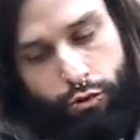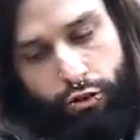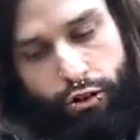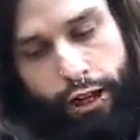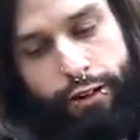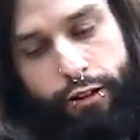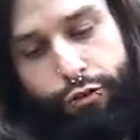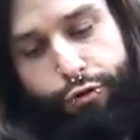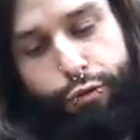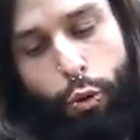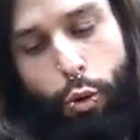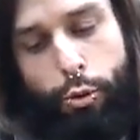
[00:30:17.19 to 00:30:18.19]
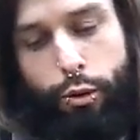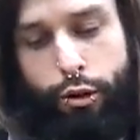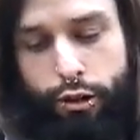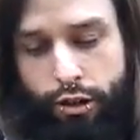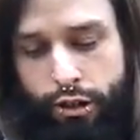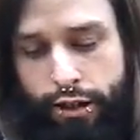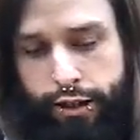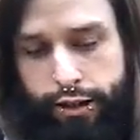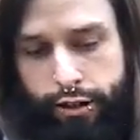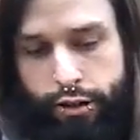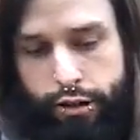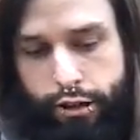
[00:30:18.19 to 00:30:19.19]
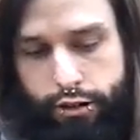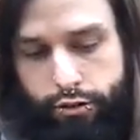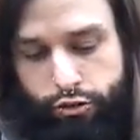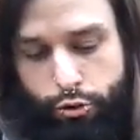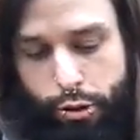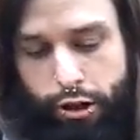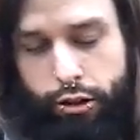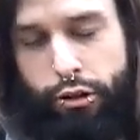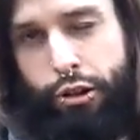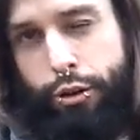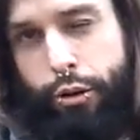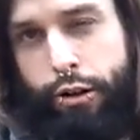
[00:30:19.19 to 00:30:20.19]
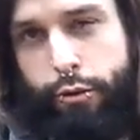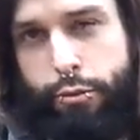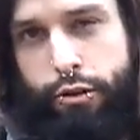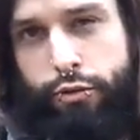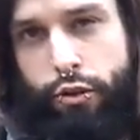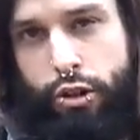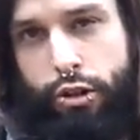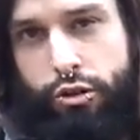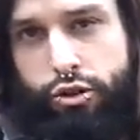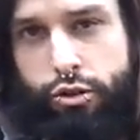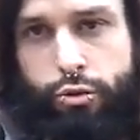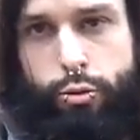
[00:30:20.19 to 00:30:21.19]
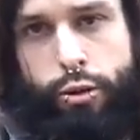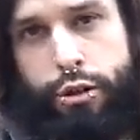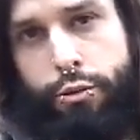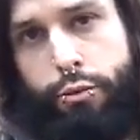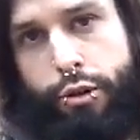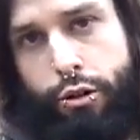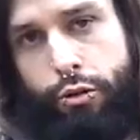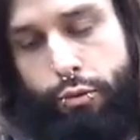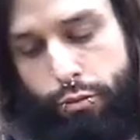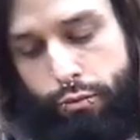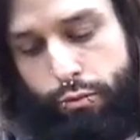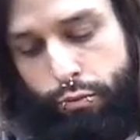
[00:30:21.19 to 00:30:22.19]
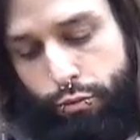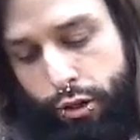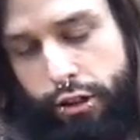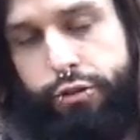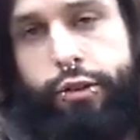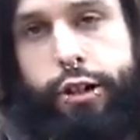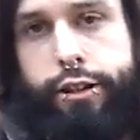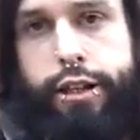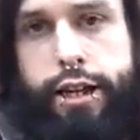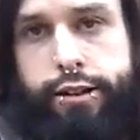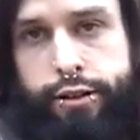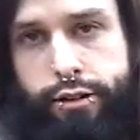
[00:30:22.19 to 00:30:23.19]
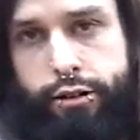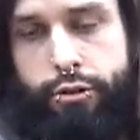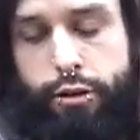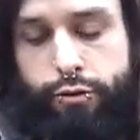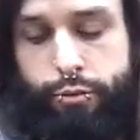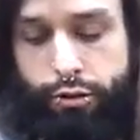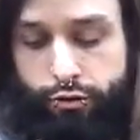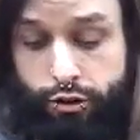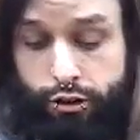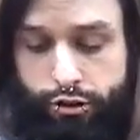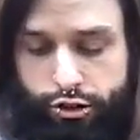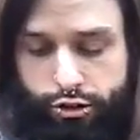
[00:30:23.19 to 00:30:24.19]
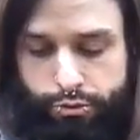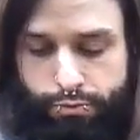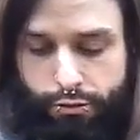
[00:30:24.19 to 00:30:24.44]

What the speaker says: slightly forward to where you'll have a misfeeding issue, and then when you rectify that, then you don't have a misfeeding issue.